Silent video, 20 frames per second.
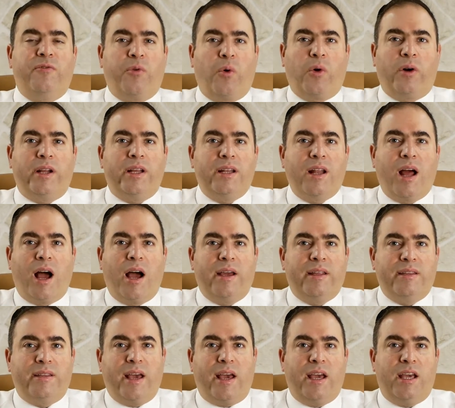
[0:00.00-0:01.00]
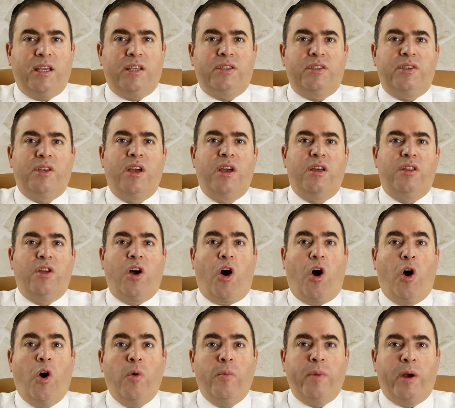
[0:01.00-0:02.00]
49 days,
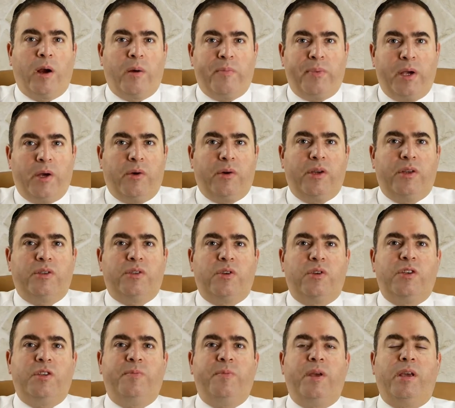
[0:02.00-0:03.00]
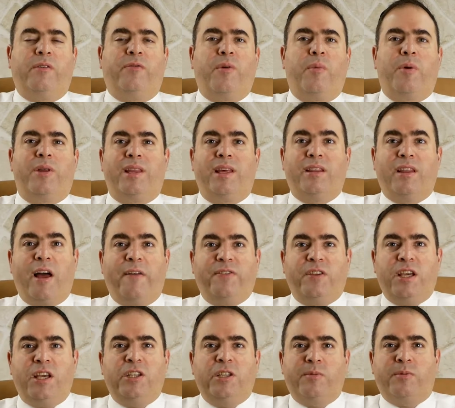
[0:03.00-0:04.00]
the Omer period, so to speak, from when they
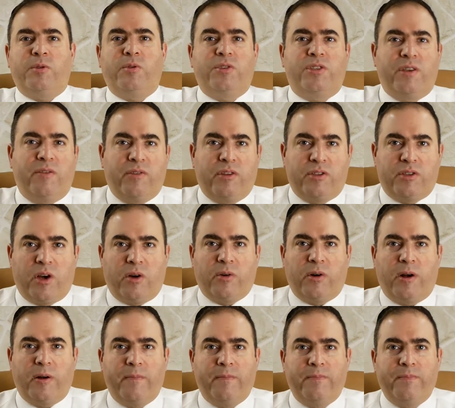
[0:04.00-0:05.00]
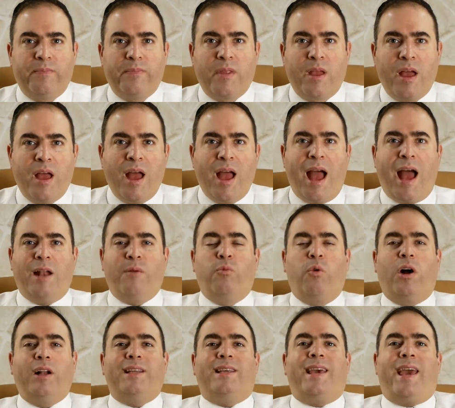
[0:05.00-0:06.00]
left Egypt to receiving the Torah.
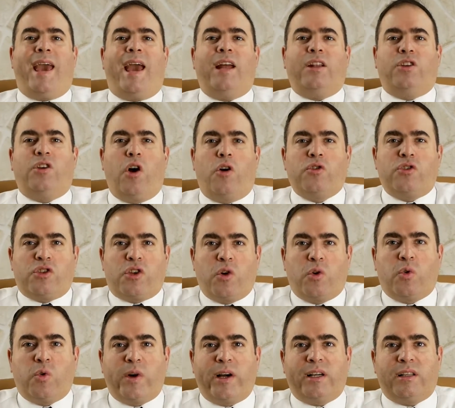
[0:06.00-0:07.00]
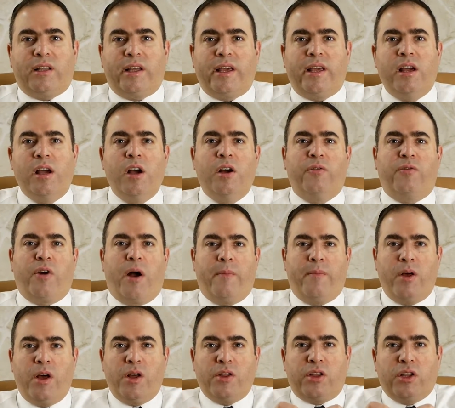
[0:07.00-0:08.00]
And one can't go so quickly
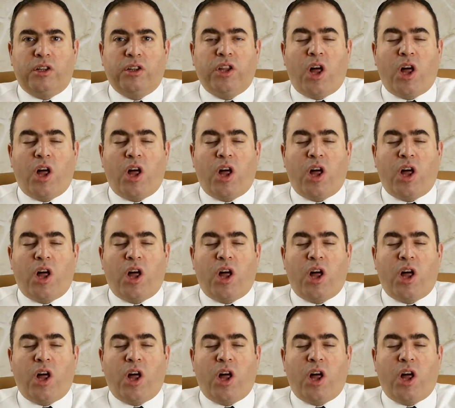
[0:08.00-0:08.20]
from the